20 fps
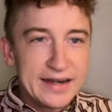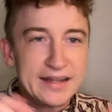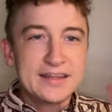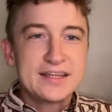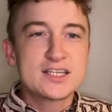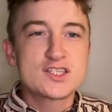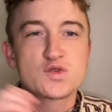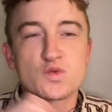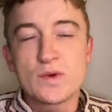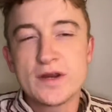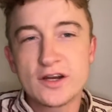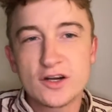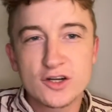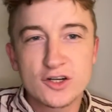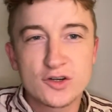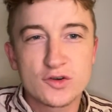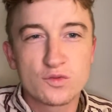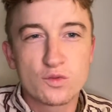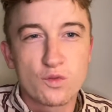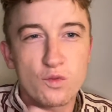in this
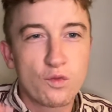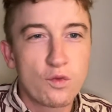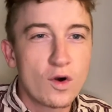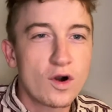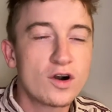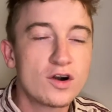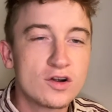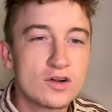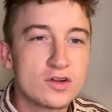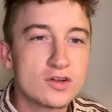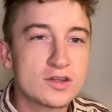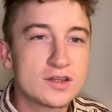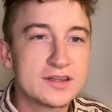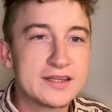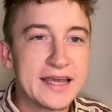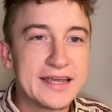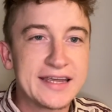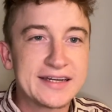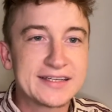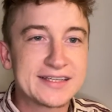weird world,
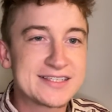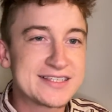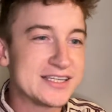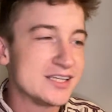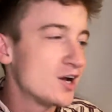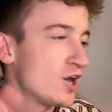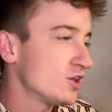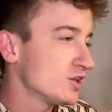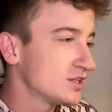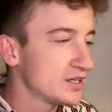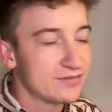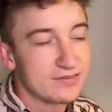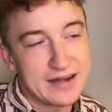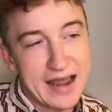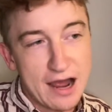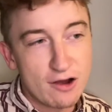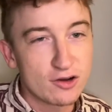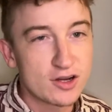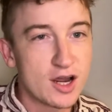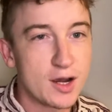they get to see all the different
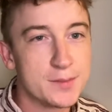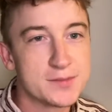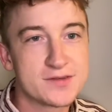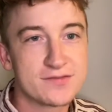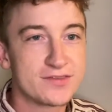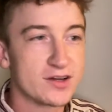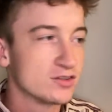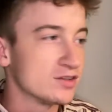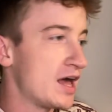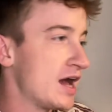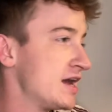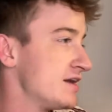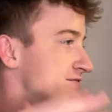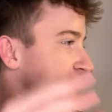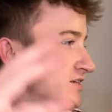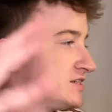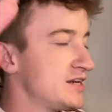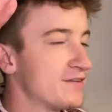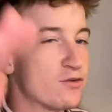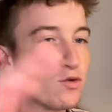outcomes of their life
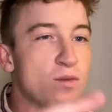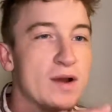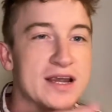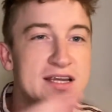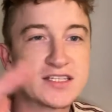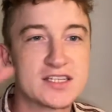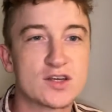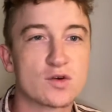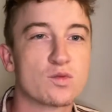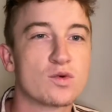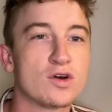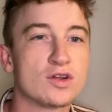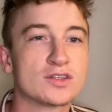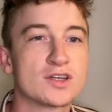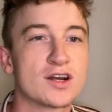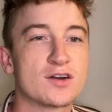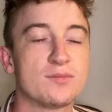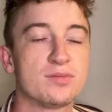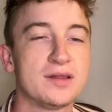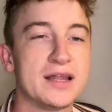and different ways their world
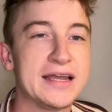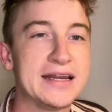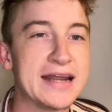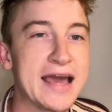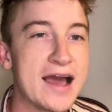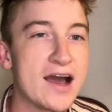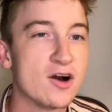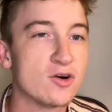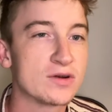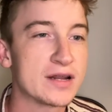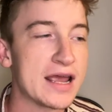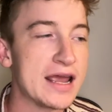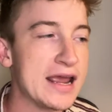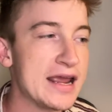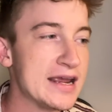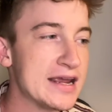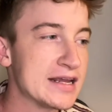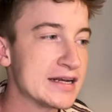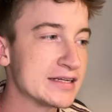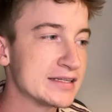could have played out.
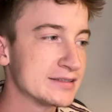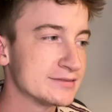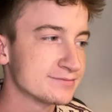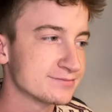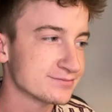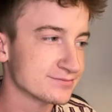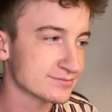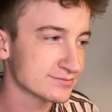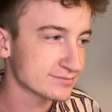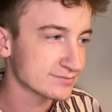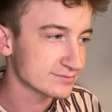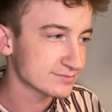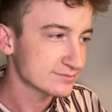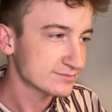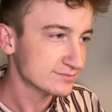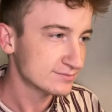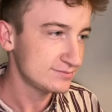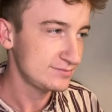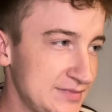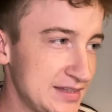And
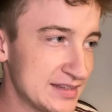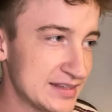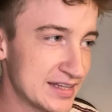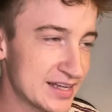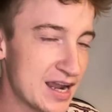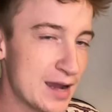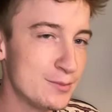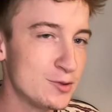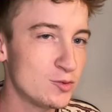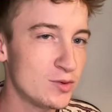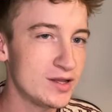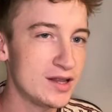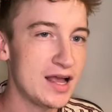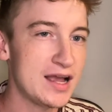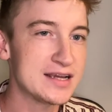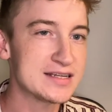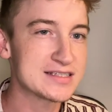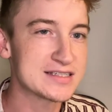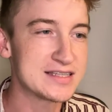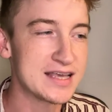they come to
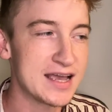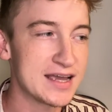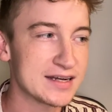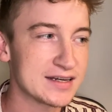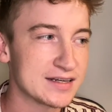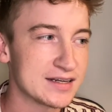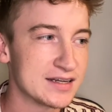realize that